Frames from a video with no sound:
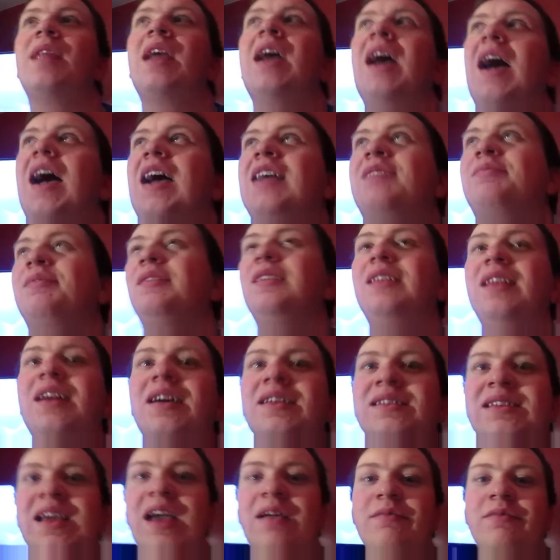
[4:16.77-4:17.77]
I spent a lot
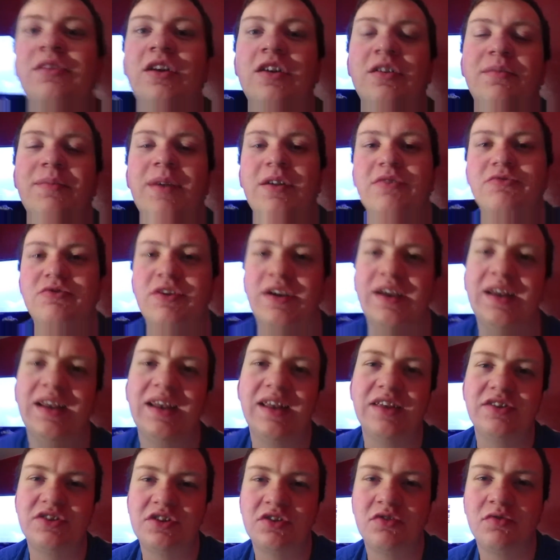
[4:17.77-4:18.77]
of time talking about Dragon
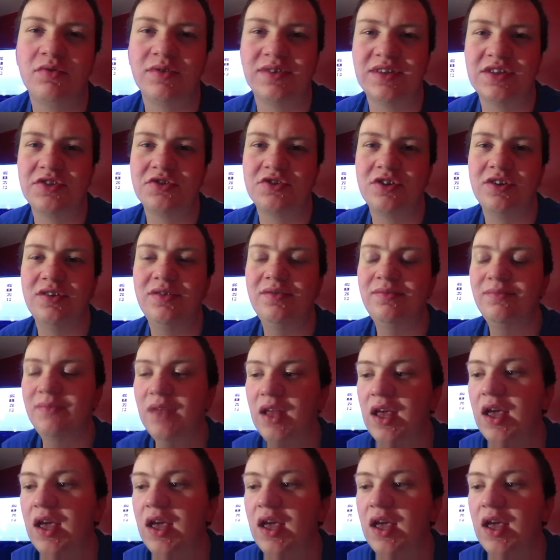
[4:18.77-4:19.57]
Age Inquisition.